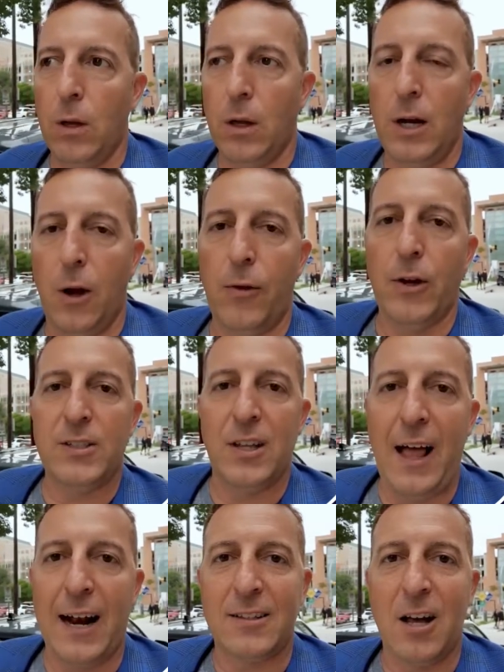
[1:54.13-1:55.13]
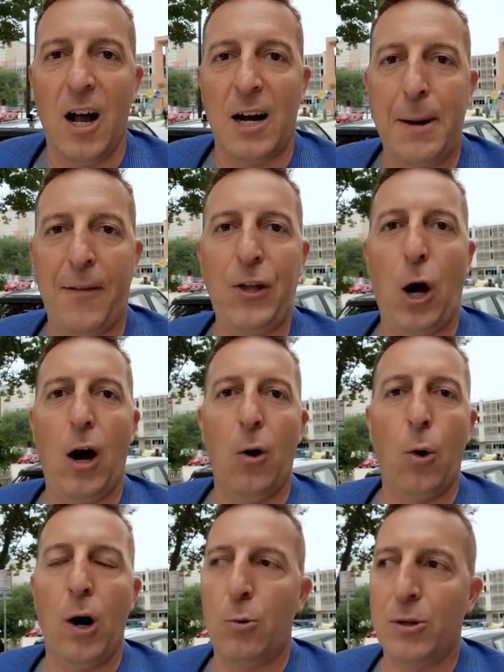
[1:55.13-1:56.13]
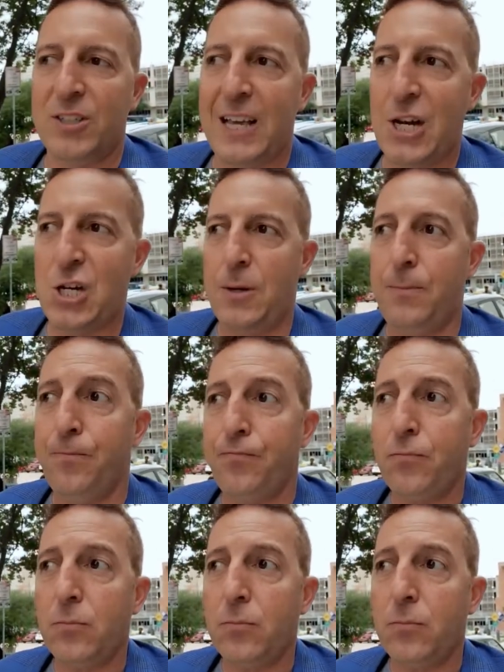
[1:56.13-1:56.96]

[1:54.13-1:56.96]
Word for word: you know, there's a lot of talk about the R word, recession,